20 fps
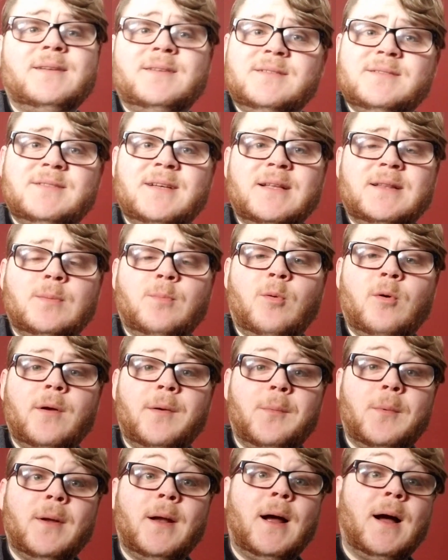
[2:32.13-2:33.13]
because at the
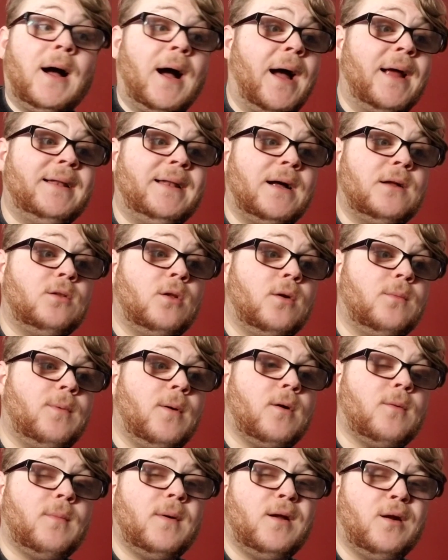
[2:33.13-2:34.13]
point when I downloaded
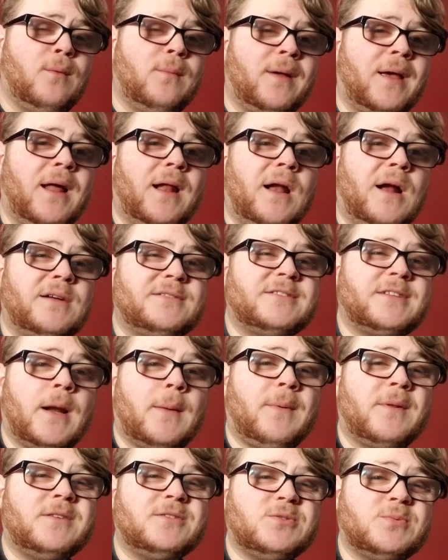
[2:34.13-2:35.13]
Pokemon Home and got it all set
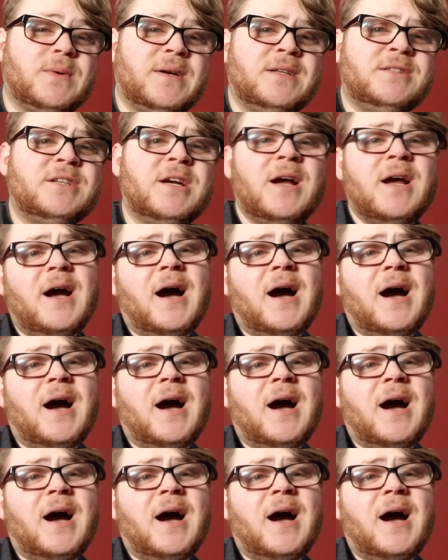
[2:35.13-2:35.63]
up on the Switch,